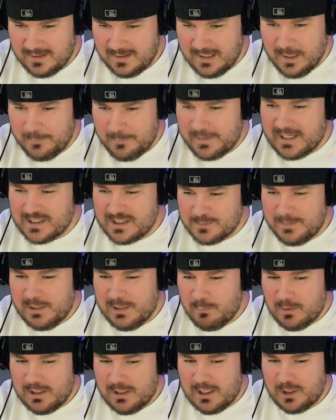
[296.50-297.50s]
Because me
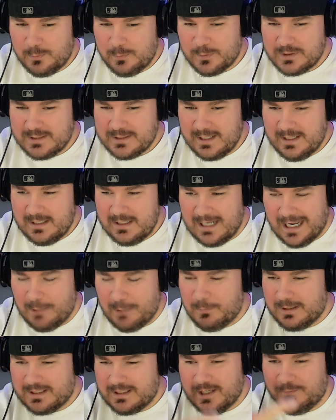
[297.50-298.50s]
100%, I
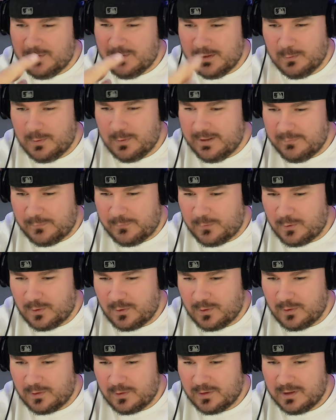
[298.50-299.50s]
would have definitely went
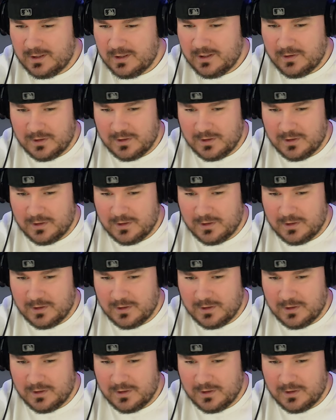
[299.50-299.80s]
for the